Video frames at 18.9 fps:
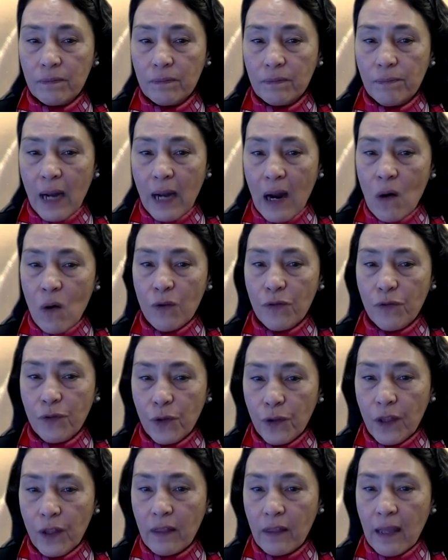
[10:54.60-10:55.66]
powerful
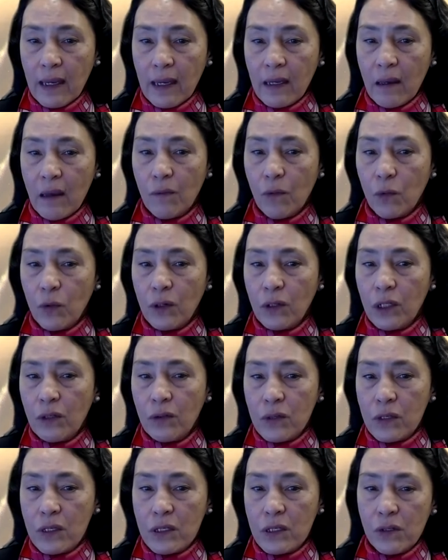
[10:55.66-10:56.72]
that they mm-hmm. were
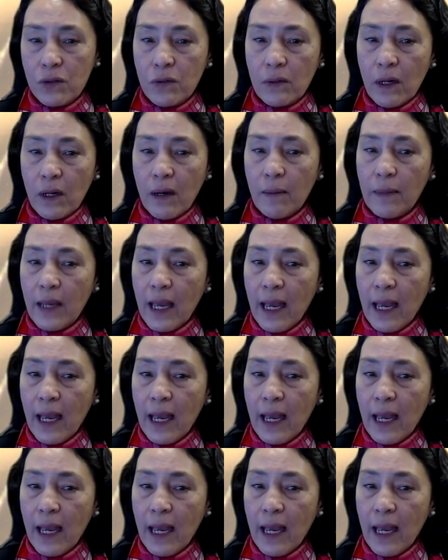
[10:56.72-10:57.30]
used to um,